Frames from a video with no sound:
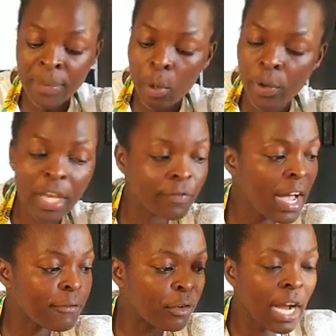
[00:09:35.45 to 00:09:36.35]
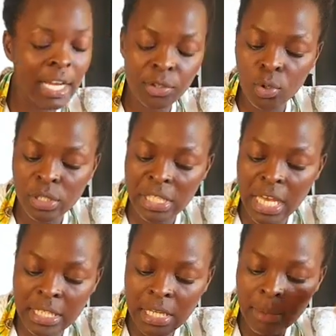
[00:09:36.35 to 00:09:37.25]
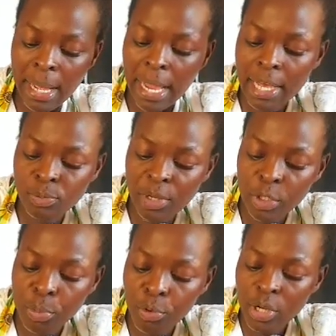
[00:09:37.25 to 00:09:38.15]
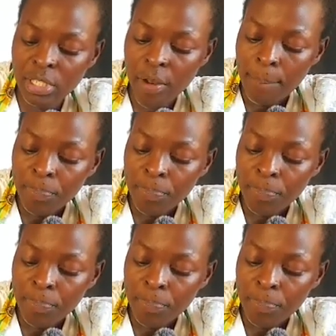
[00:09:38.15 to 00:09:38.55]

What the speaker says: We have avocados that my husband brought.